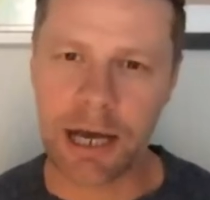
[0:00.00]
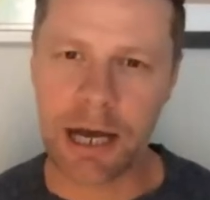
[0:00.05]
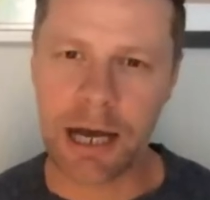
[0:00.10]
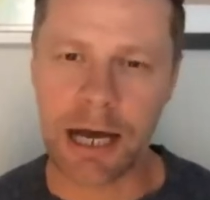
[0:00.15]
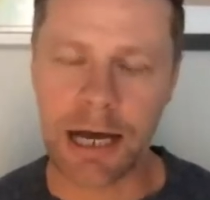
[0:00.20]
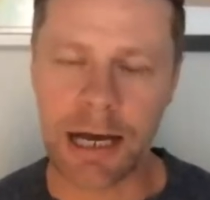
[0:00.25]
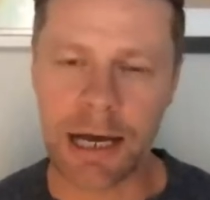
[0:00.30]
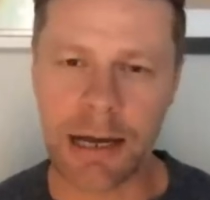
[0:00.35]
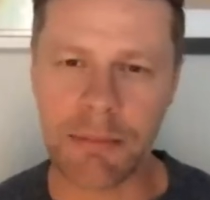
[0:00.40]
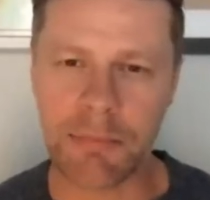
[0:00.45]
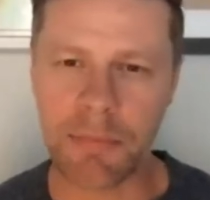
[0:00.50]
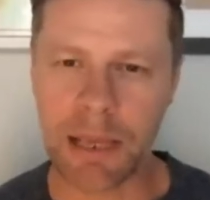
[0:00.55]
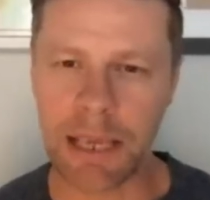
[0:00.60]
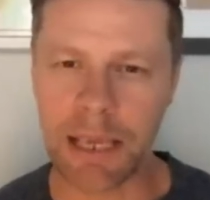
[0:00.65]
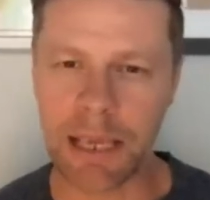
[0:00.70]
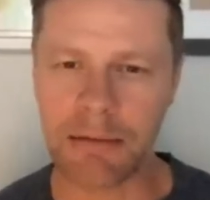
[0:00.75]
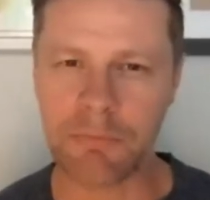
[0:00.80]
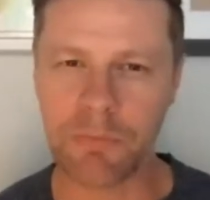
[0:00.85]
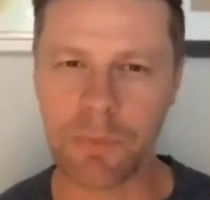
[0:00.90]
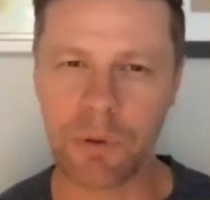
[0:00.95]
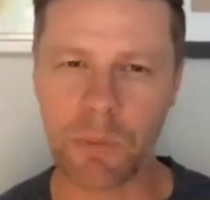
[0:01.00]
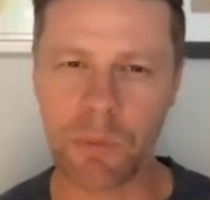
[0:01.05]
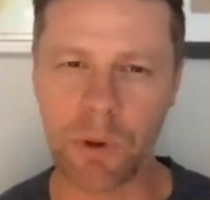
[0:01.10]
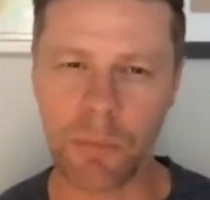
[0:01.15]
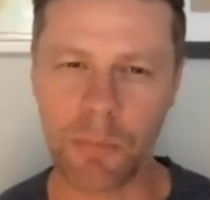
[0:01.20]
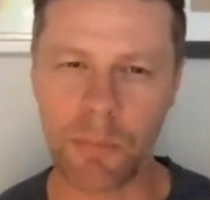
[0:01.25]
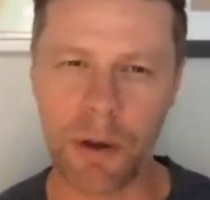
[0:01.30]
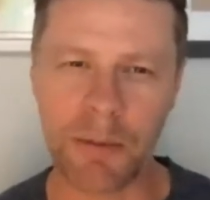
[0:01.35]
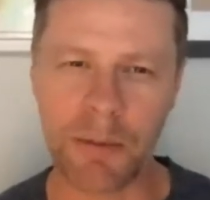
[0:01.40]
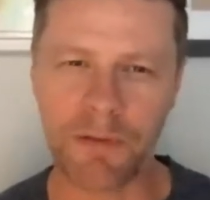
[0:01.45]
and
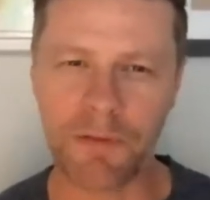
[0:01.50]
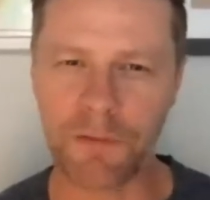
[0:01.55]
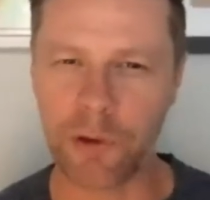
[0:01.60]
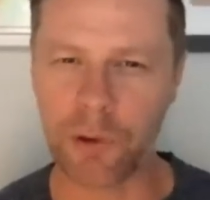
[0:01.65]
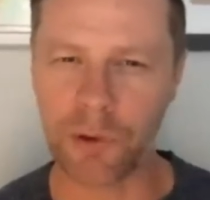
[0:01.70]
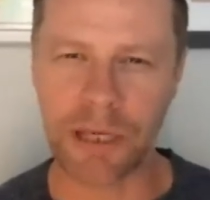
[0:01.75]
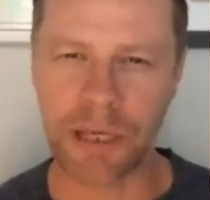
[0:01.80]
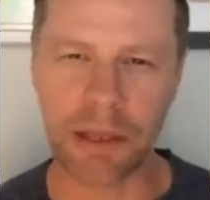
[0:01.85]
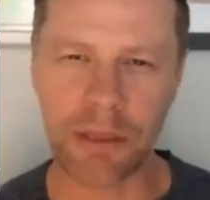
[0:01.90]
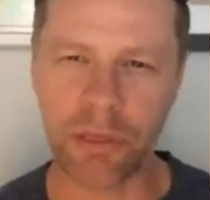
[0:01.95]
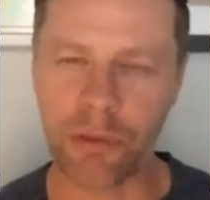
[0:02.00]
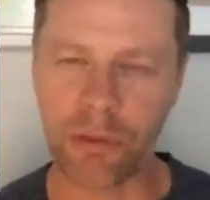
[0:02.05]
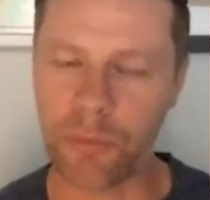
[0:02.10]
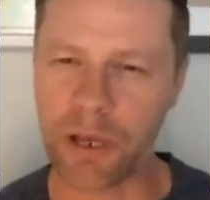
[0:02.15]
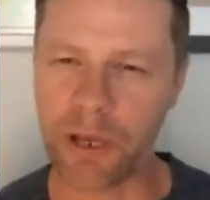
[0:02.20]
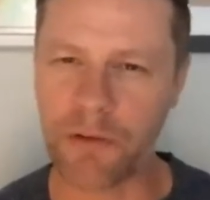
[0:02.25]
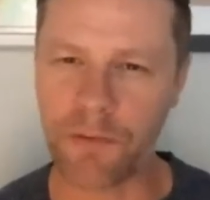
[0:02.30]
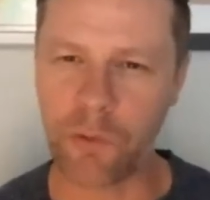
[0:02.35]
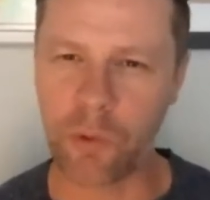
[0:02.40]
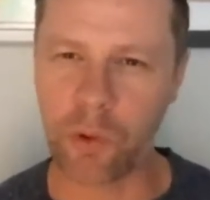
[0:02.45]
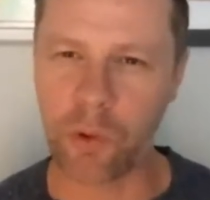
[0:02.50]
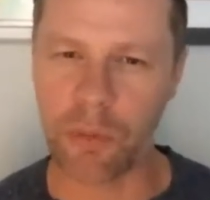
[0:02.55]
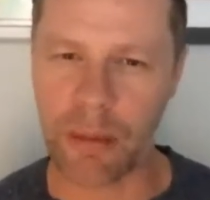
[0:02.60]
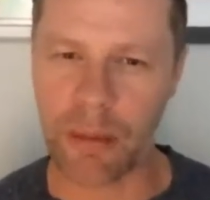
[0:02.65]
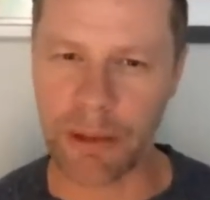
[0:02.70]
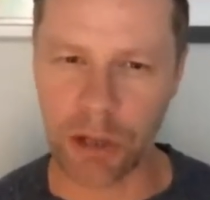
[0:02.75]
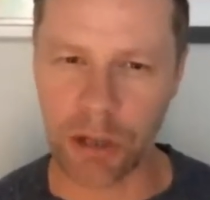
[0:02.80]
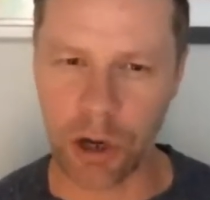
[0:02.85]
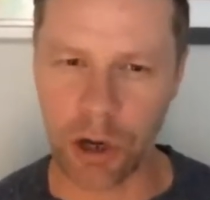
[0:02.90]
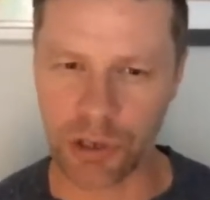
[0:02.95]
we'll probably fold in 3 to 4
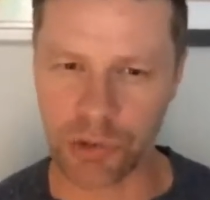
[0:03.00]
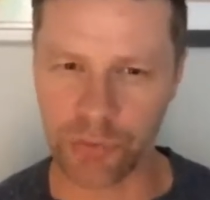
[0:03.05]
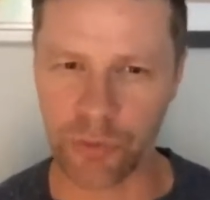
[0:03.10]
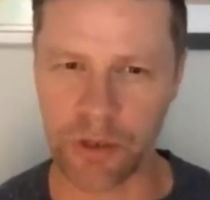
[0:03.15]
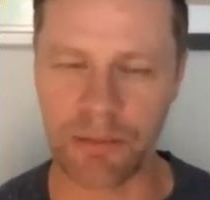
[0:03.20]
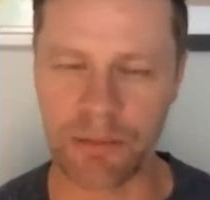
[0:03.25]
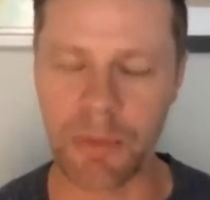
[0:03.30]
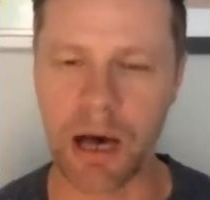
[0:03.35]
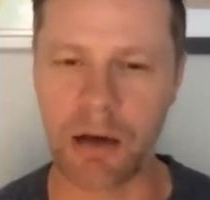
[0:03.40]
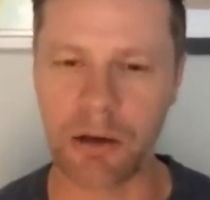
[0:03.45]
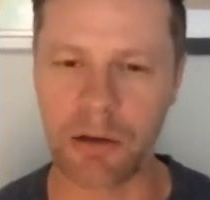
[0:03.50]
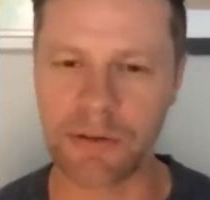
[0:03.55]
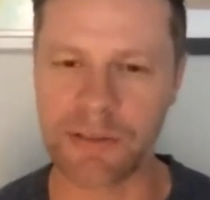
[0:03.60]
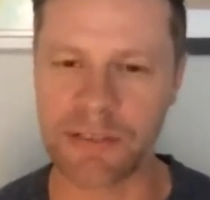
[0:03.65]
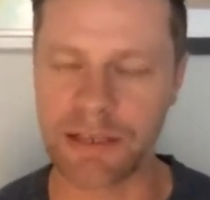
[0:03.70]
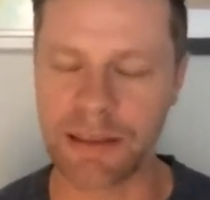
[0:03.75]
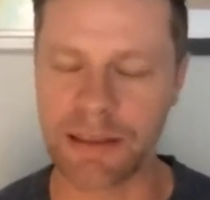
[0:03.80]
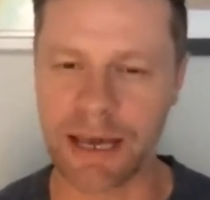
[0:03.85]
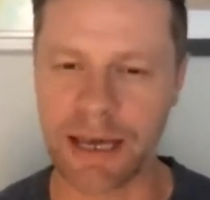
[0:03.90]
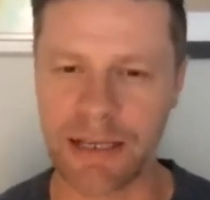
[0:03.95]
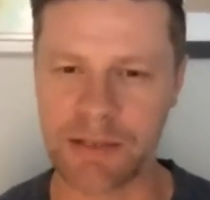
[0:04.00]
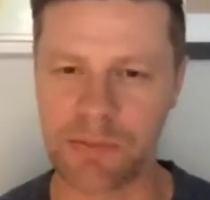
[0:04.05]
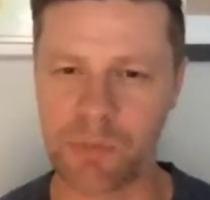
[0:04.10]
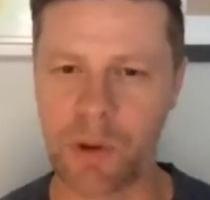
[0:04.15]
maybe larger remodels in that as